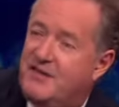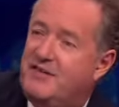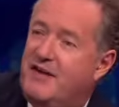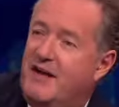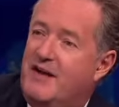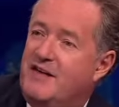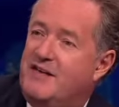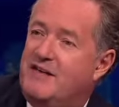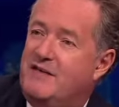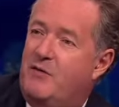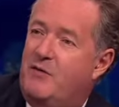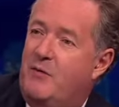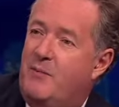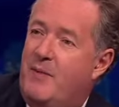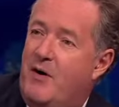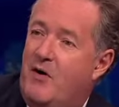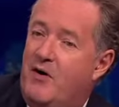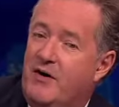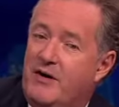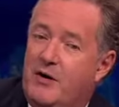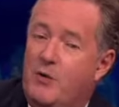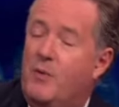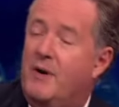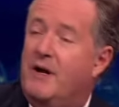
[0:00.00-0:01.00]
States of
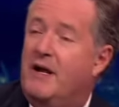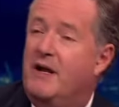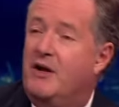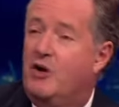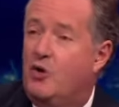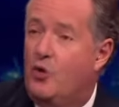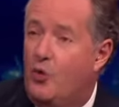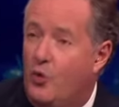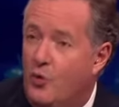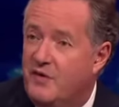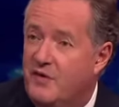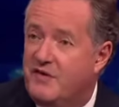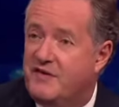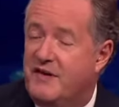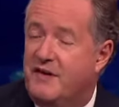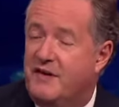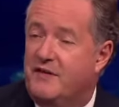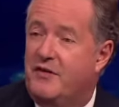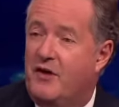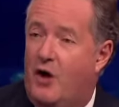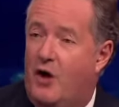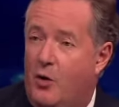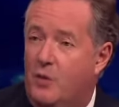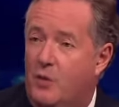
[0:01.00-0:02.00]
America when it causes
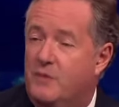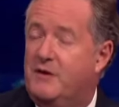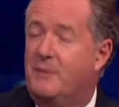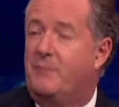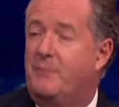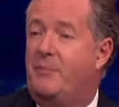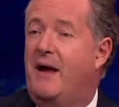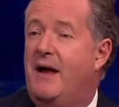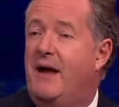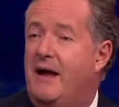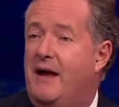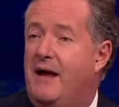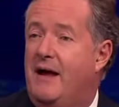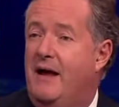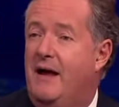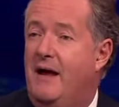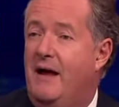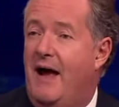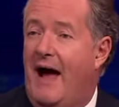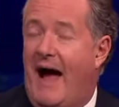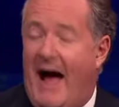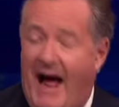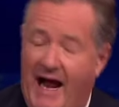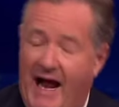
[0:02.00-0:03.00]
the whole debate
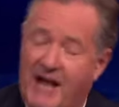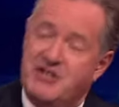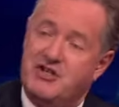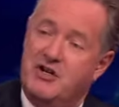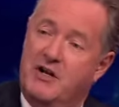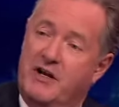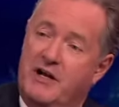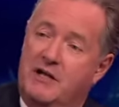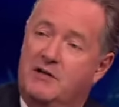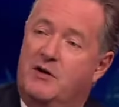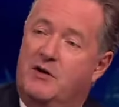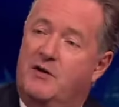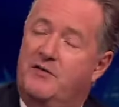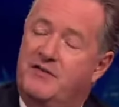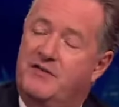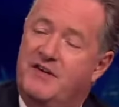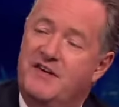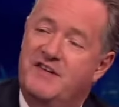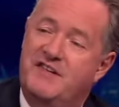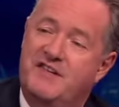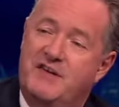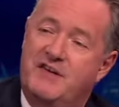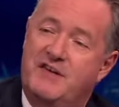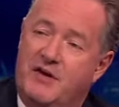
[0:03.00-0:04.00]
actually a lot of
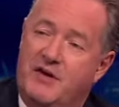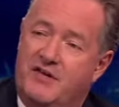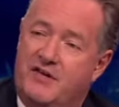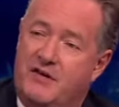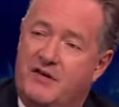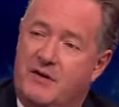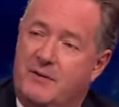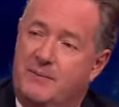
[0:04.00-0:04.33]
disunity.